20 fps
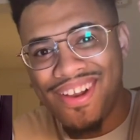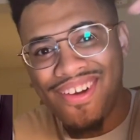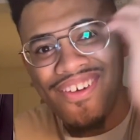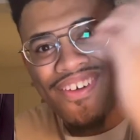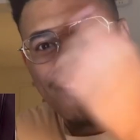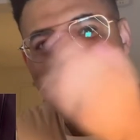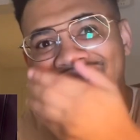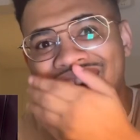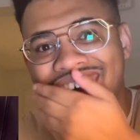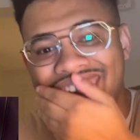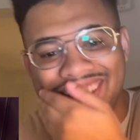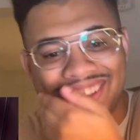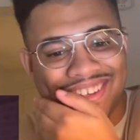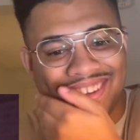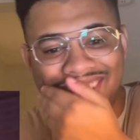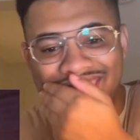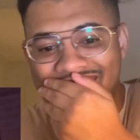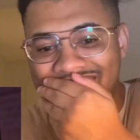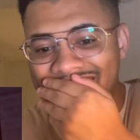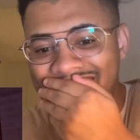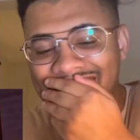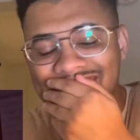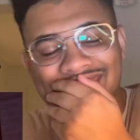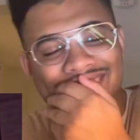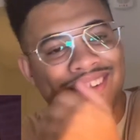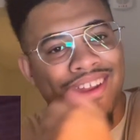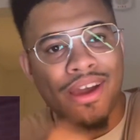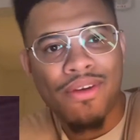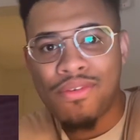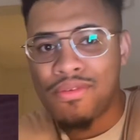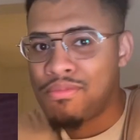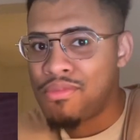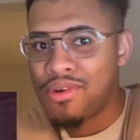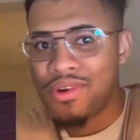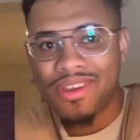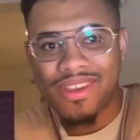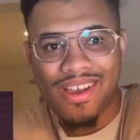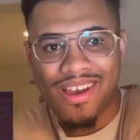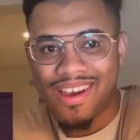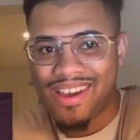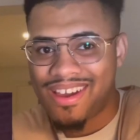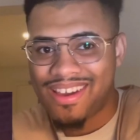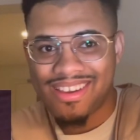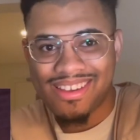Oh my god, I cannot with Mordecai.